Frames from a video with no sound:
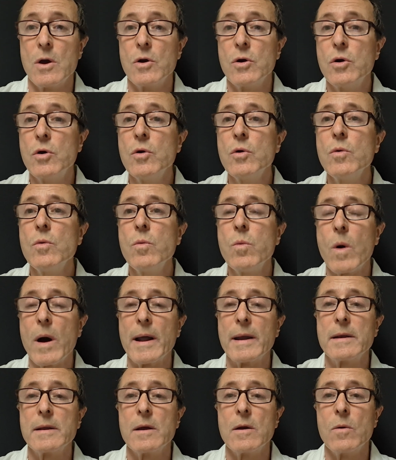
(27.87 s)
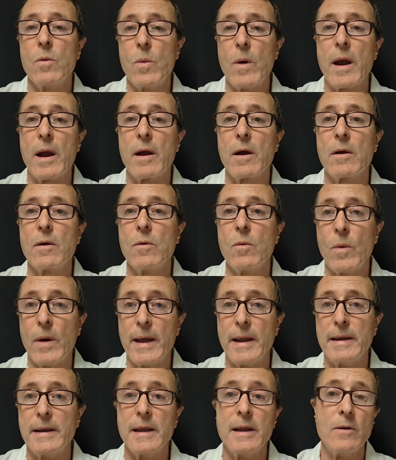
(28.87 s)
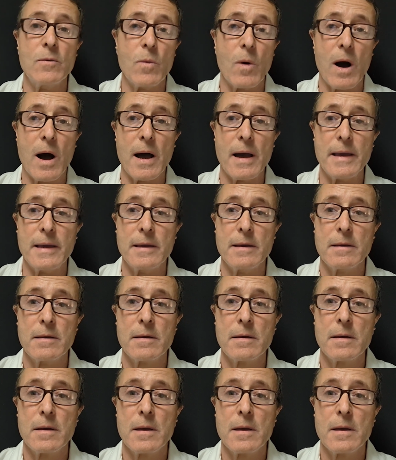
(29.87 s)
who, what, where, when, and why.